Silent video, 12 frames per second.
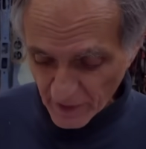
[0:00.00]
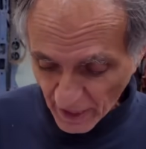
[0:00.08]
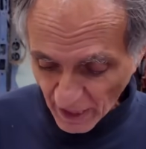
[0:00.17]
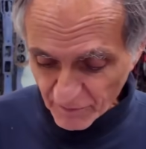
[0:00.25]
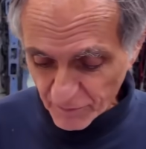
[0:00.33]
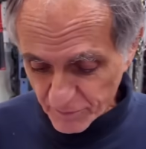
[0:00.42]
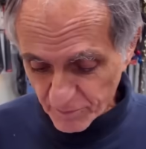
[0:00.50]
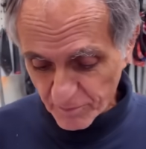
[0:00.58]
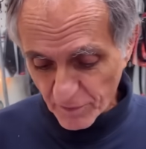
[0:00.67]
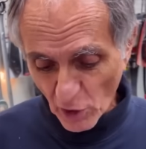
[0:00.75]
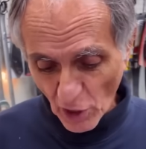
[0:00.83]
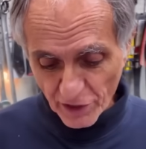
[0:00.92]
I've
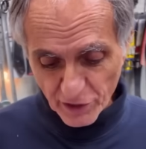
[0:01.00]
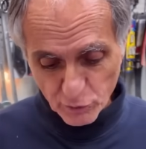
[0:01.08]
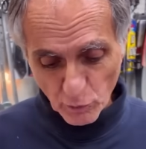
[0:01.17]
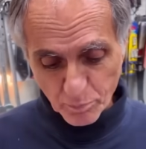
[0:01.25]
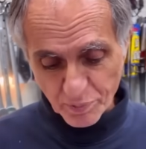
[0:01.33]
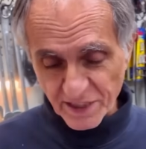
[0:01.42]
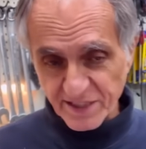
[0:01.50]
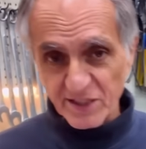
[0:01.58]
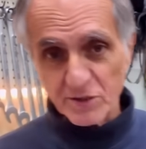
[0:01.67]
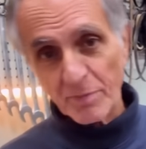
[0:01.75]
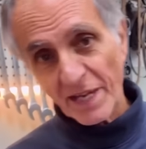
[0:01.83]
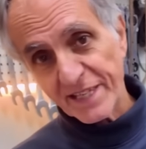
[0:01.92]
gone into pistons
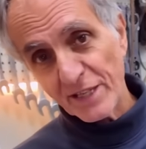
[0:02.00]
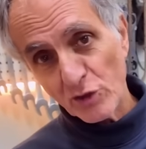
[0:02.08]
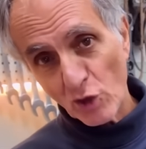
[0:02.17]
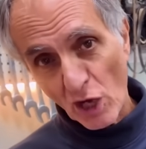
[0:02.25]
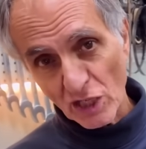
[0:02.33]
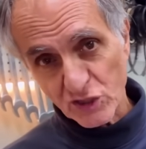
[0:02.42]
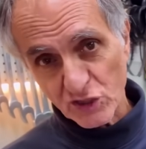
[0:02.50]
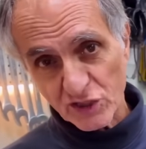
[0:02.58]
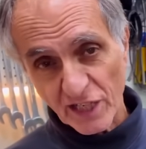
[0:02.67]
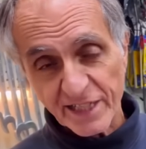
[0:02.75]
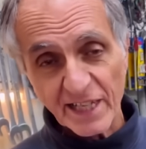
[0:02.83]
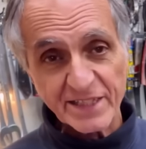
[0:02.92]
making notches
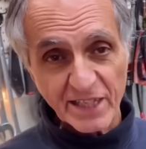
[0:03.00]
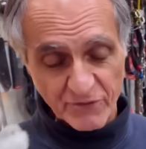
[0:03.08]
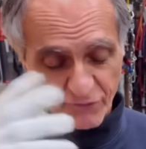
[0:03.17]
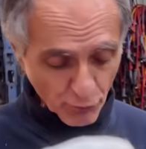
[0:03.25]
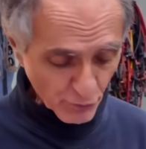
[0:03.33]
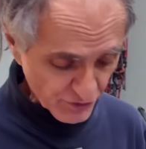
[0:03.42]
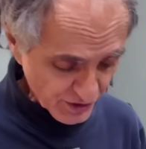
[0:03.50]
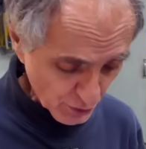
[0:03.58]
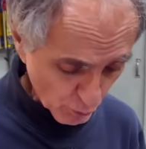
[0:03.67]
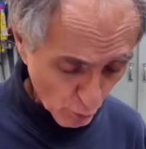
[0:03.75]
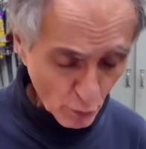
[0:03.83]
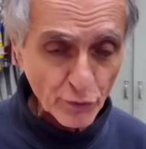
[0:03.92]
like I did for the
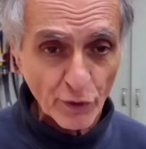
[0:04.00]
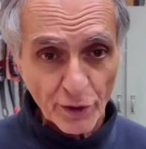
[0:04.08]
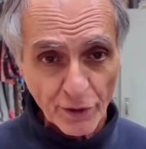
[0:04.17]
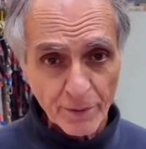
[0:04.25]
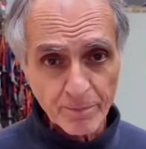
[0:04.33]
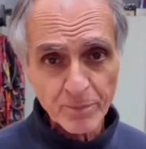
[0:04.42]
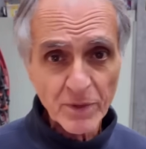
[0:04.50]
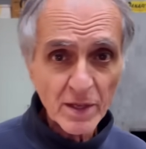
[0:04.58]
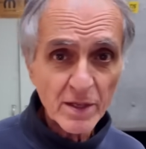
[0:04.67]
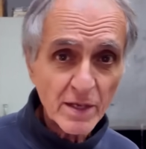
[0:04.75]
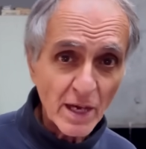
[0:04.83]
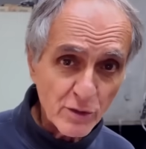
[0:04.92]
Roadrunner,
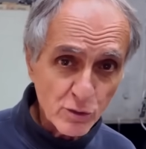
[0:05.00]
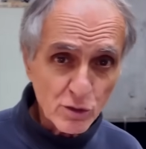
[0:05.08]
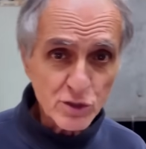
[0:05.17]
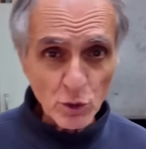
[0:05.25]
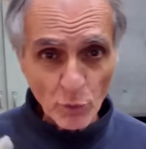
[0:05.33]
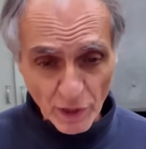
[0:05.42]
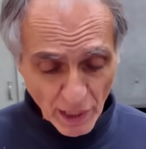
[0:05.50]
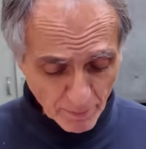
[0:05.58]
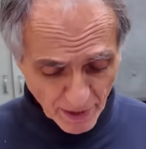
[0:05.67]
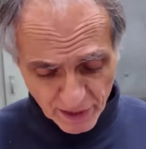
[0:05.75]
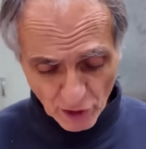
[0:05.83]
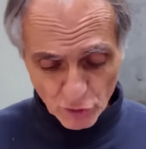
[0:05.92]
and usually when I
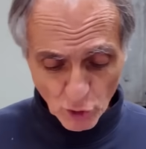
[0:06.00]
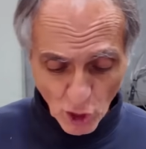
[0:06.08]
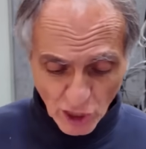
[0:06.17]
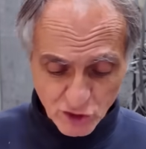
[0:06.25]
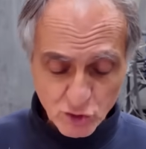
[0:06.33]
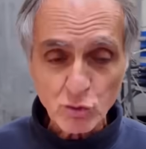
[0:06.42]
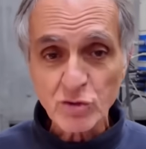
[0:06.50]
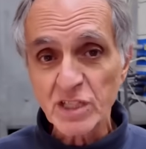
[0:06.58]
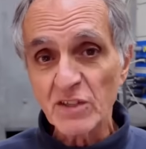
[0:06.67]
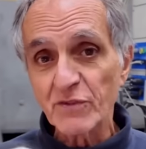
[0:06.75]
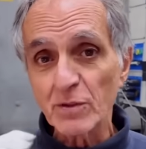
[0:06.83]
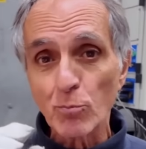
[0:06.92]
make a notch to
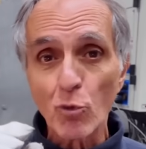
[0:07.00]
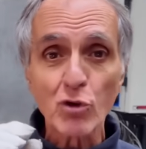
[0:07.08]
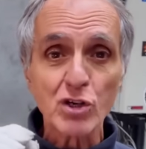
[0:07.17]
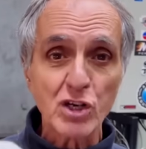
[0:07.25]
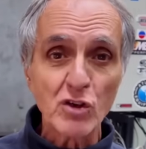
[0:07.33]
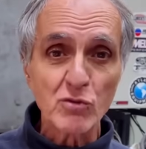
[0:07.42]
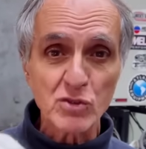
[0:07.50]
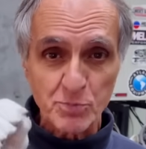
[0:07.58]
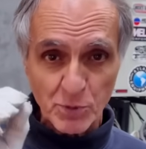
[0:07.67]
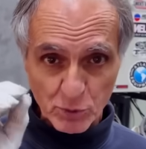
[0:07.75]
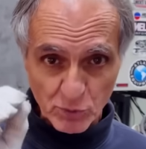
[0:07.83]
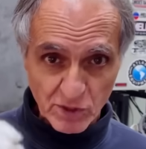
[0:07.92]
give it more clearance
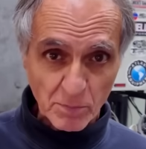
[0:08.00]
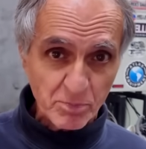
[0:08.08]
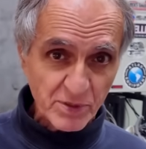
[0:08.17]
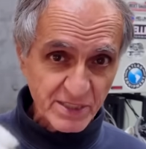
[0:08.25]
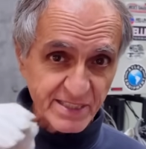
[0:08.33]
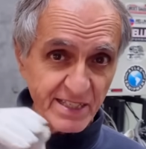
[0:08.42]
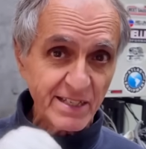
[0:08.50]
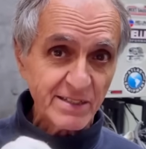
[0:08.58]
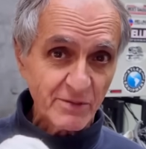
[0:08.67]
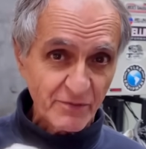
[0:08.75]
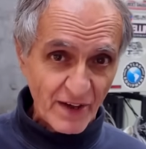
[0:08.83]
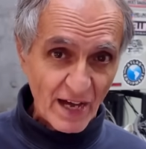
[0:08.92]
between the piston and the
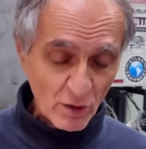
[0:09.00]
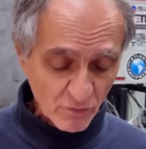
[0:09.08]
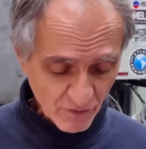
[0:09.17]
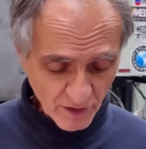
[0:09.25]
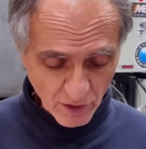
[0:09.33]
valve,